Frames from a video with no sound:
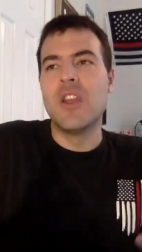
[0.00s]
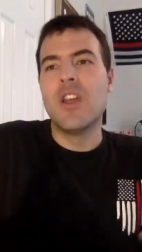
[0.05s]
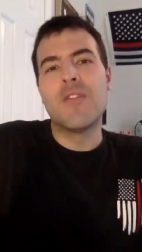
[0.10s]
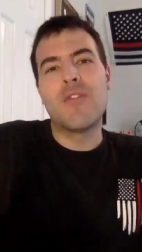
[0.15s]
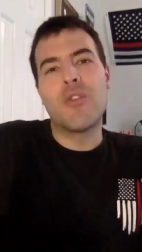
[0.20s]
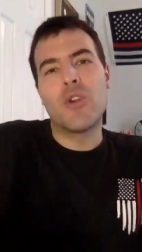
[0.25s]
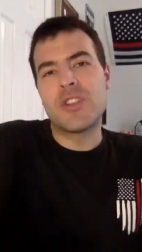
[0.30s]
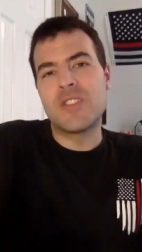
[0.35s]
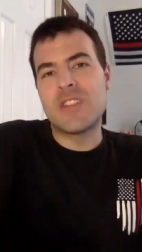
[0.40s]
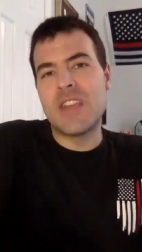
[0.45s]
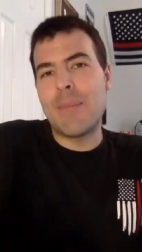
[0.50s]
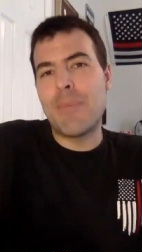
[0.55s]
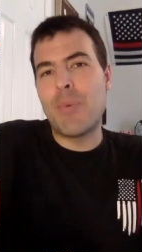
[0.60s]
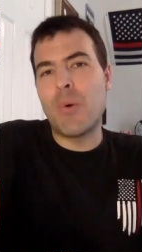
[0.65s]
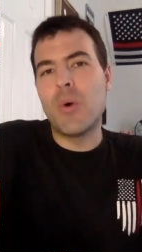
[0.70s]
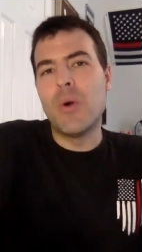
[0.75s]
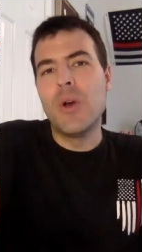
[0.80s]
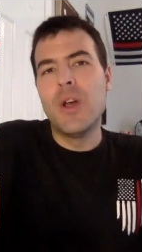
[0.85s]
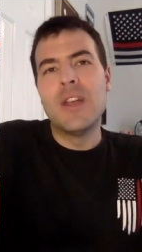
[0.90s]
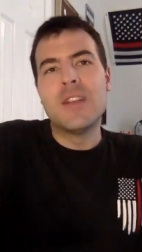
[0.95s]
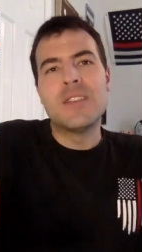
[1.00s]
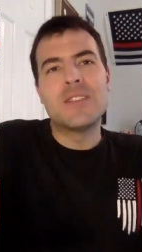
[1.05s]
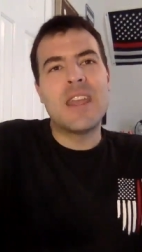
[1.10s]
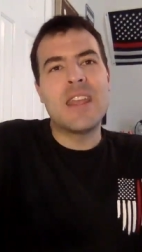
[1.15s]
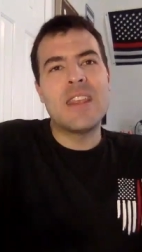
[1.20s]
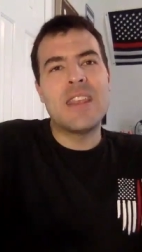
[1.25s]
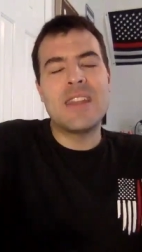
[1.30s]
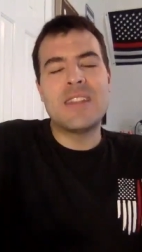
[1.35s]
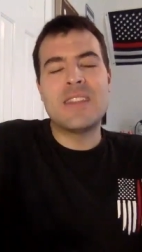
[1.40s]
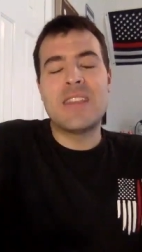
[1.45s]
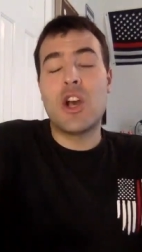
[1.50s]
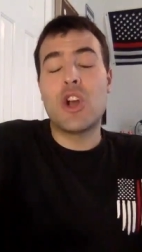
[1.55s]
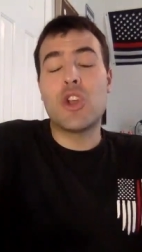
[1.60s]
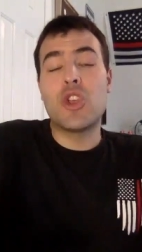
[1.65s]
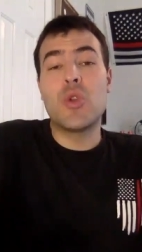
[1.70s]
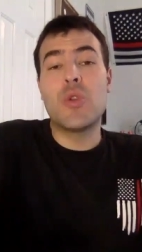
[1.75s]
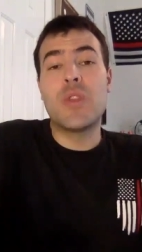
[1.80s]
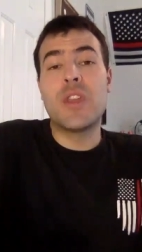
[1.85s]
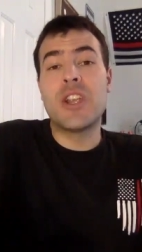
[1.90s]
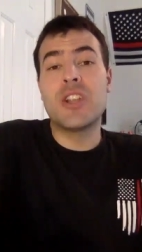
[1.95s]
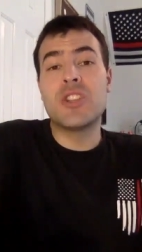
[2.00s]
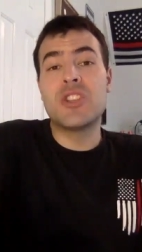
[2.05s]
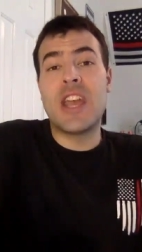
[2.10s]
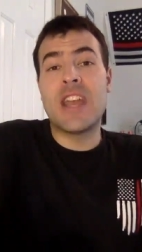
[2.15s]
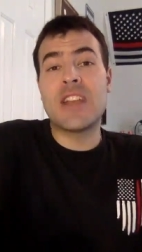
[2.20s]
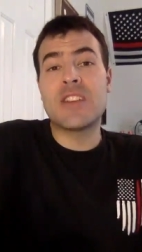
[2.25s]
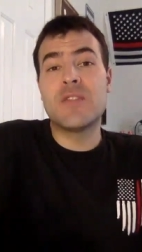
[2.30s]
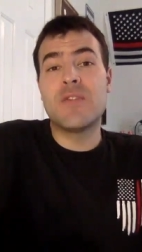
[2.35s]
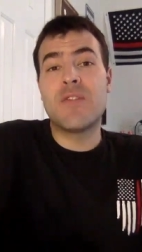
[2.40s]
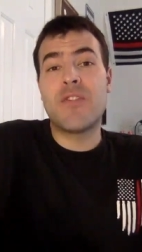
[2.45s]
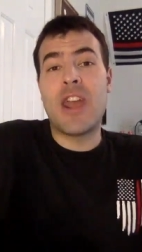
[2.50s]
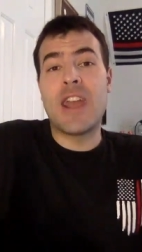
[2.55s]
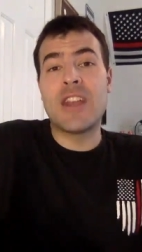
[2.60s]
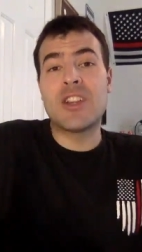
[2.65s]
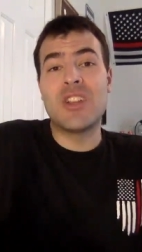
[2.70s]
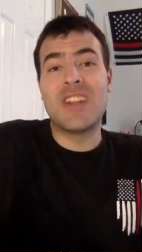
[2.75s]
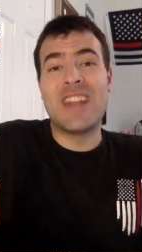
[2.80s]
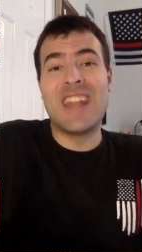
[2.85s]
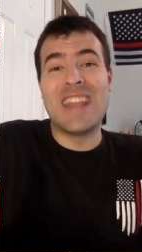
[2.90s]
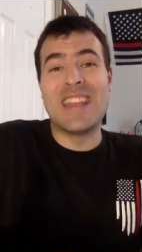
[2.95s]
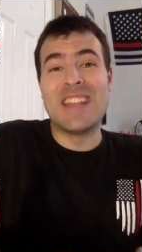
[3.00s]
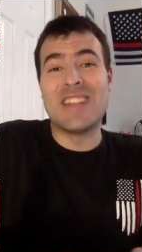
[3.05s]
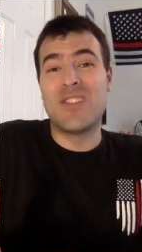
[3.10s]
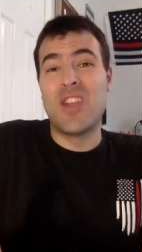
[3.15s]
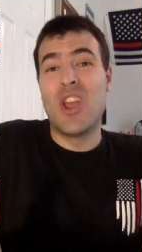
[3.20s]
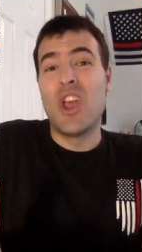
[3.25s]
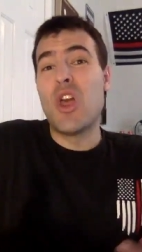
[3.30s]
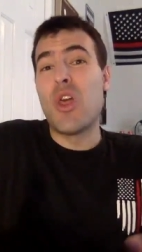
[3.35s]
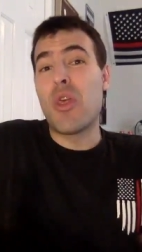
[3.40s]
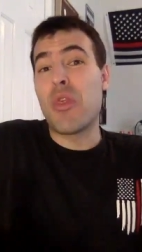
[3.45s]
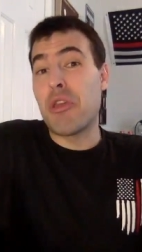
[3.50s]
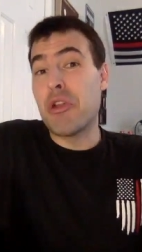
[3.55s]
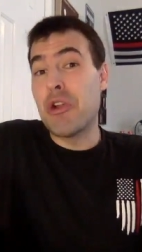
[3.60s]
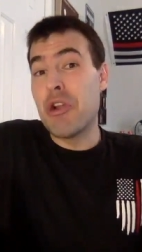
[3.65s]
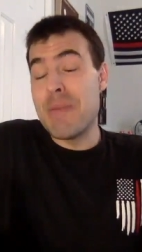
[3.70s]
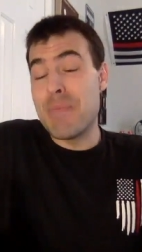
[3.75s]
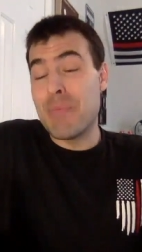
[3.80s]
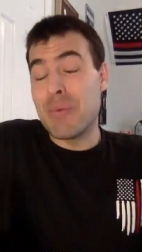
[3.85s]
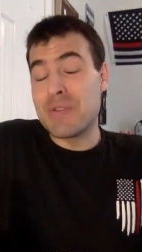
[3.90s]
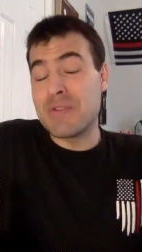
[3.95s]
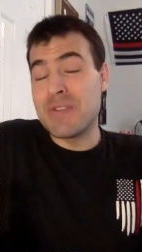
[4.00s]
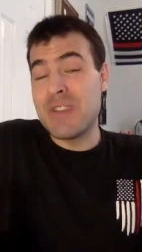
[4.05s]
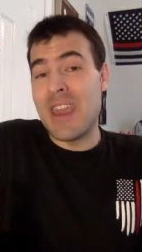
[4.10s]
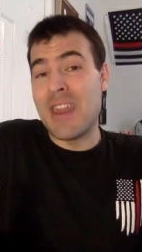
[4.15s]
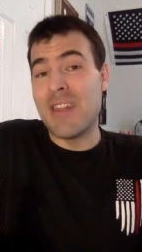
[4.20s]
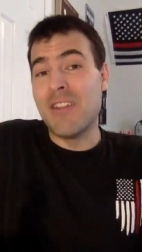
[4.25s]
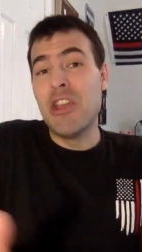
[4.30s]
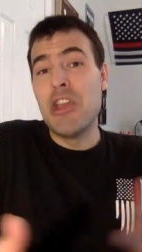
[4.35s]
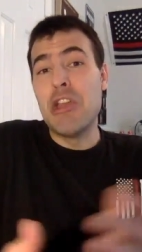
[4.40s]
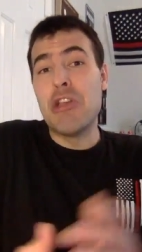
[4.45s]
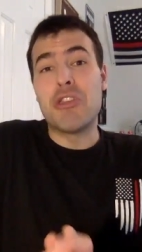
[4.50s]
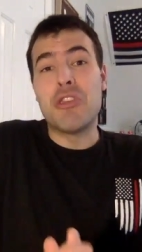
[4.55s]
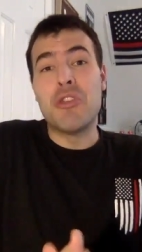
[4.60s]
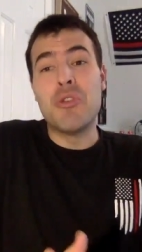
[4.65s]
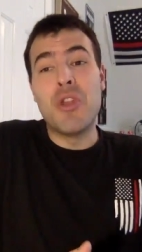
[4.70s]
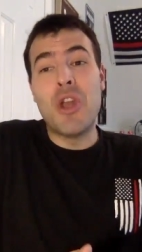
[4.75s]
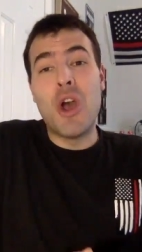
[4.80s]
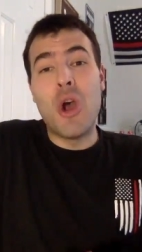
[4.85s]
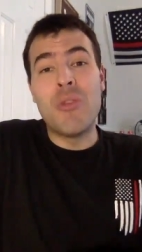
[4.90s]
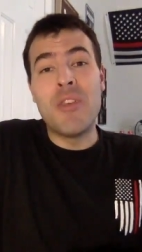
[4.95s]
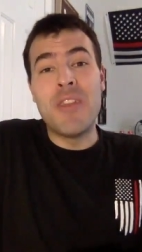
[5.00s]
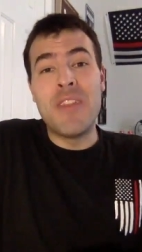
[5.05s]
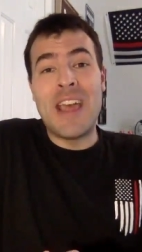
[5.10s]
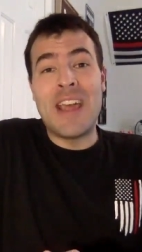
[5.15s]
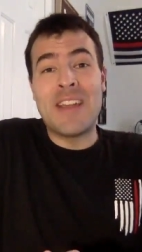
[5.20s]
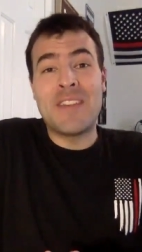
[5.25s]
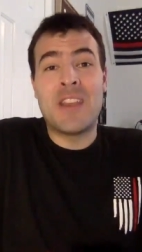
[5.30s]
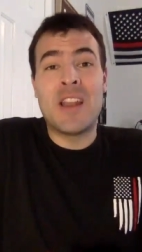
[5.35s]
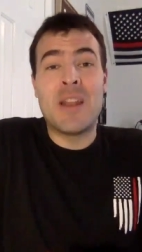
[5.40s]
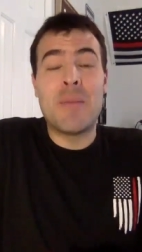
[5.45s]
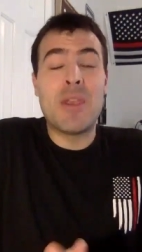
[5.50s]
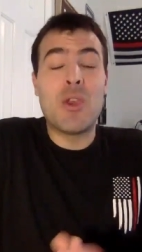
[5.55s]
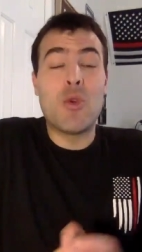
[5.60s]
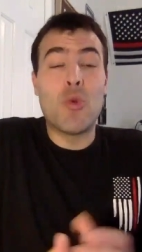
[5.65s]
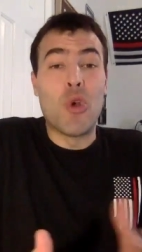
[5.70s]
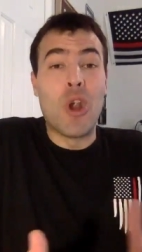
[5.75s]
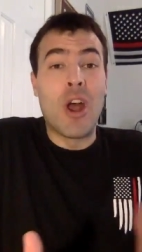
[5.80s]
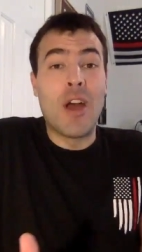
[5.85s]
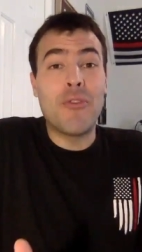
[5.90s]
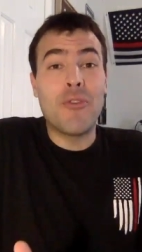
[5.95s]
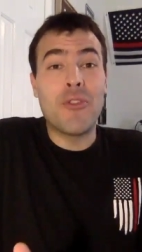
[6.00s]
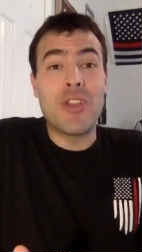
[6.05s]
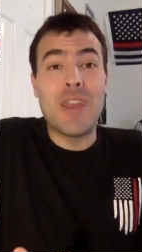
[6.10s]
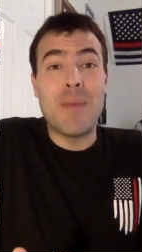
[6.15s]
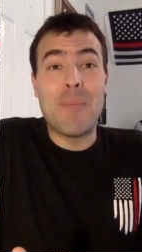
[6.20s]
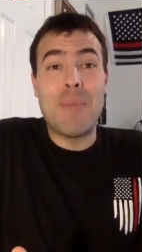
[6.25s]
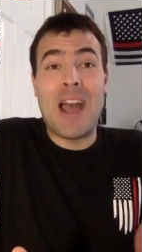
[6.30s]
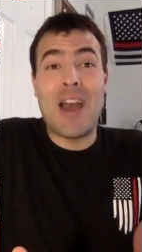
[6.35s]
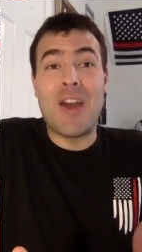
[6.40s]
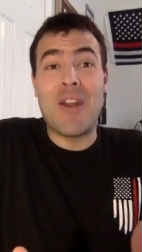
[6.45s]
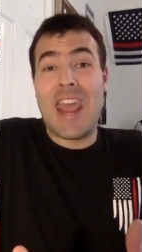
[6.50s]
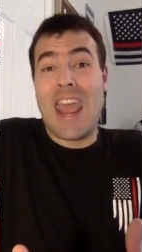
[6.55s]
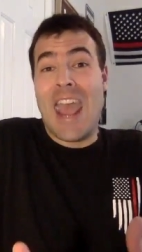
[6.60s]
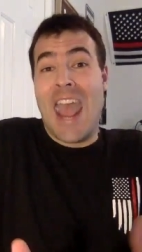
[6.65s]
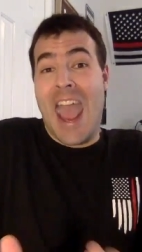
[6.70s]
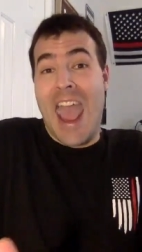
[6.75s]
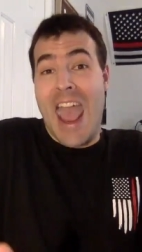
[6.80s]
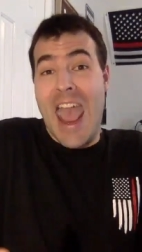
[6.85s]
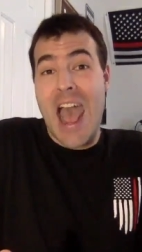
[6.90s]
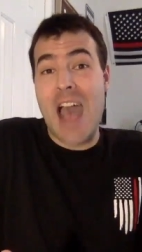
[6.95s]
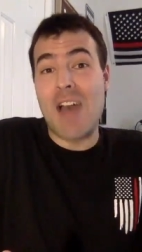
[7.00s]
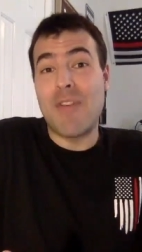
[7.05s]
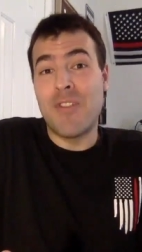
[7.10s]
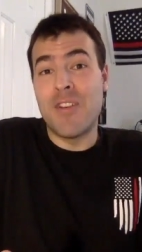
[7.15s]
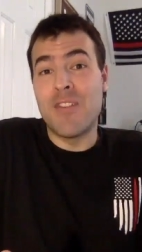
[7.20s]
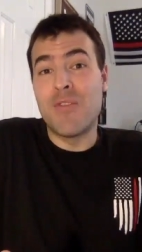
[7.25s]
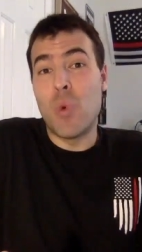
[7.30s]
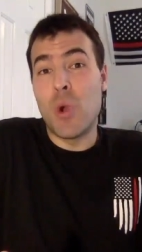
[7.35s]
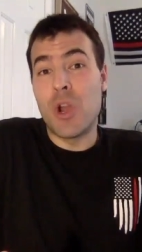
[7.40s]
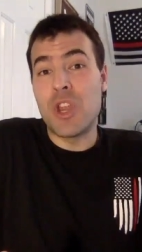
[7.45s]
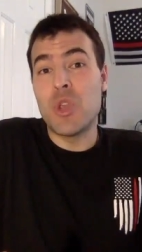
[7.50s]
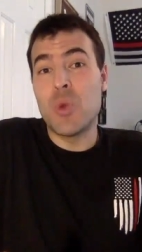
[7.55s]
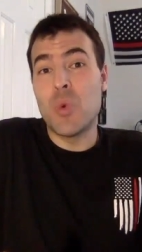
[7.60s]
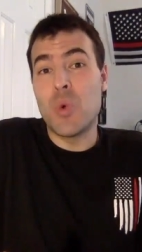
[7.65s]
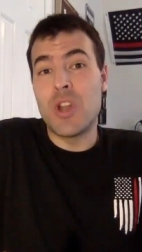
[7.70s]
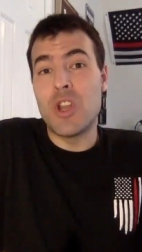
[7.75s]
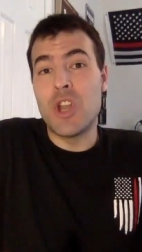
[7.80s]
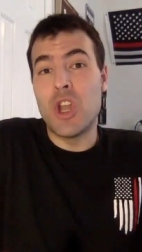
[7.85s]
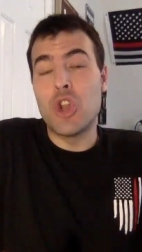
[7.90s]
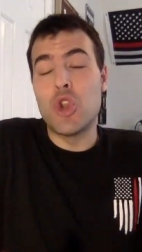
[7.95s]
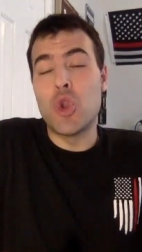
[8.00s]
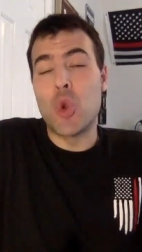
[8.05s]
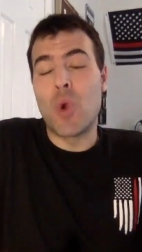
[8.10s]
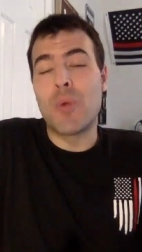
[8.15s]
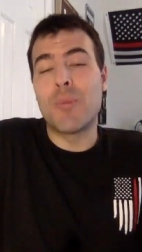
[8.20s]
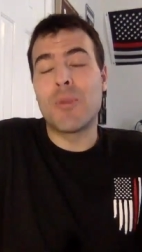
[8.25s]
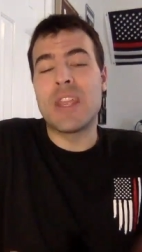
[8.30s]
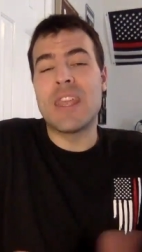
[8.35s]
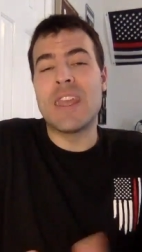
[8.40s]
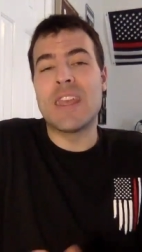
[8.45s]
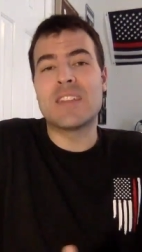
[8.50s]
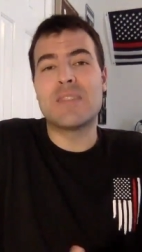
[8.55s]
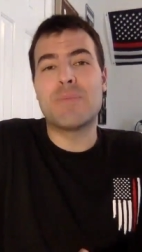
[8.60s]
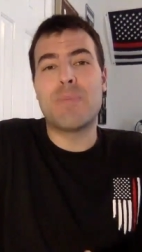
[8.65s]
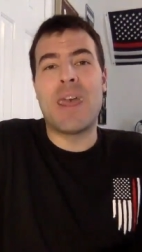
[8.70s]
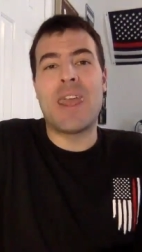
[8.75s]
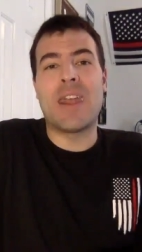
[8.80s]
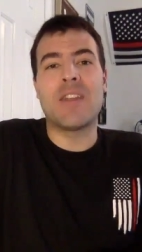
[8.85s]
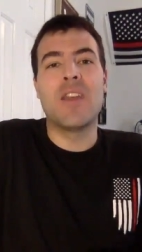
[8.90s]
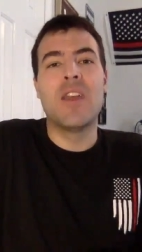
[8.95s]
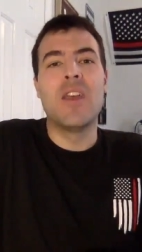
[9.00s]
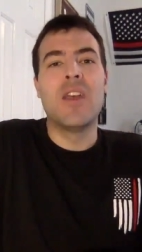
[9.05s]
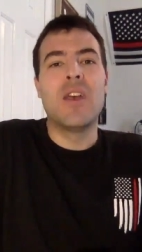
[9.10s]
For example, say they tell you their ejection fraction is 30%. You know that that's going to be roughly about half of what you would normally expect